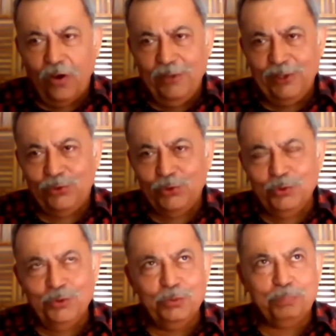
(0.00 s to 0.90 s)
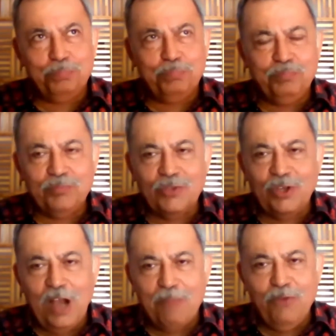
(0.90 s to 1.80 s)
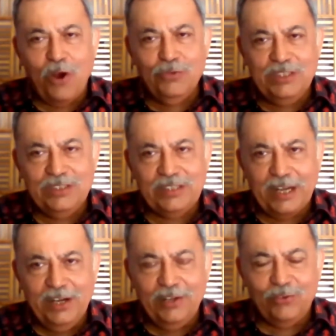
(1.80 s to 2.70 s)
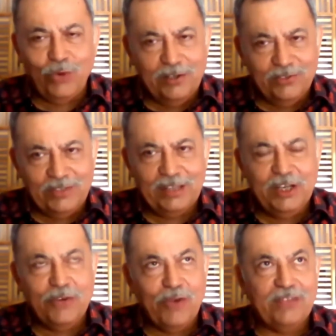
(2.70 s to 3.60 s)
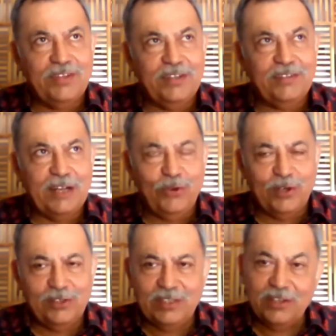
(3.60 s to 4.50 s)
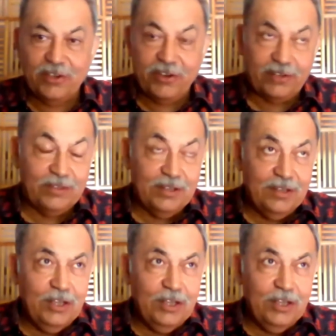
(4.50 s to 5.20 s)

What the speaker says: always to calm down these candidates to understand the nuances and to understand the tricks.